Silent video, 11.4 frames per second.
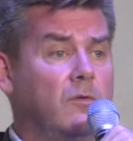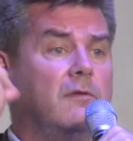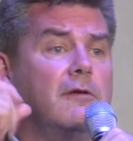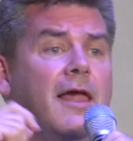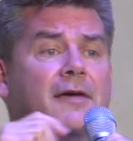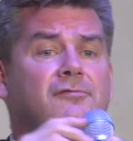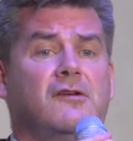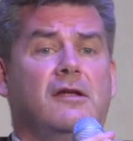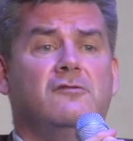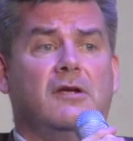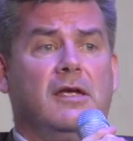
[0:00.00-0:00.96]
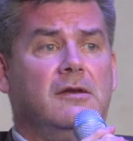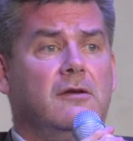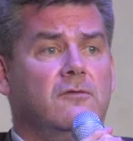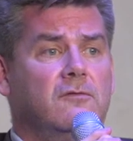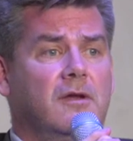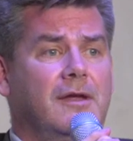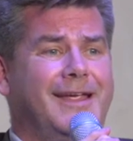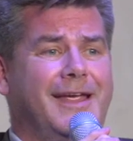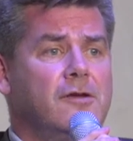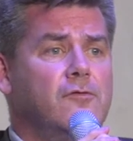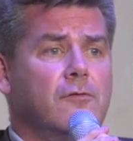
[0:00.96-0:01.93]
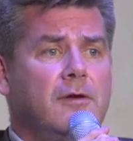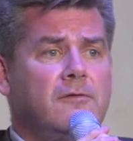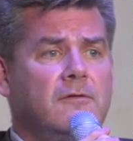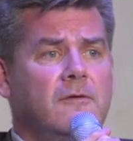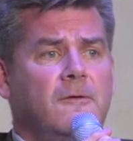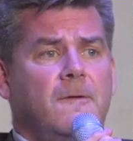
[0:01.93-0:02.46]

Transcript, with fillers: with life-changing injuries.